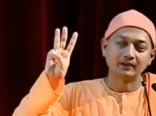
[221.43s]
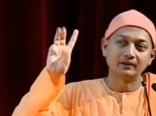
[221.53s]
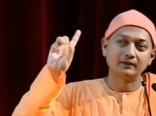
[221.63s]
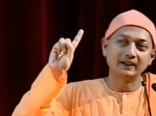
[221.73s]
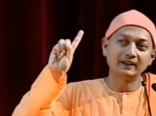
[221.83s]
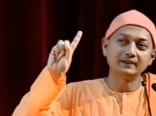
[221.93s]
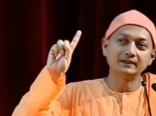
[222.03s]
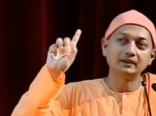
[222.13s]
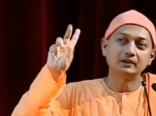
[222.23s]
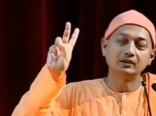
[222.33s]

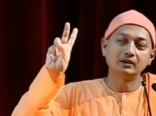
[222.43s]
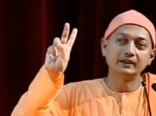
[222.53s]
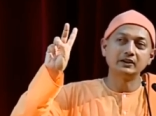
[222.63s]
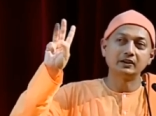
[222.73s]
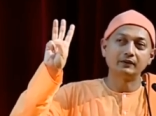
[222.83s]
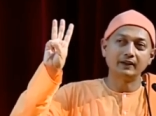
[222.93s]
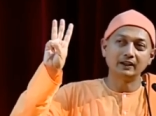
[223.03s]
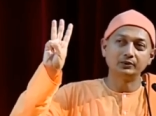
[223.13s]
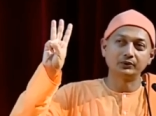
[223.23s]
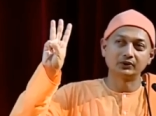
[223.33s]
Reality, knowledge,
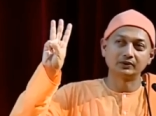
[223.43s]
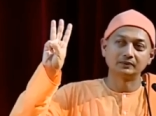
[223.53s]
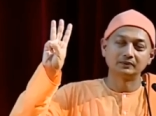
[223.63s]
values.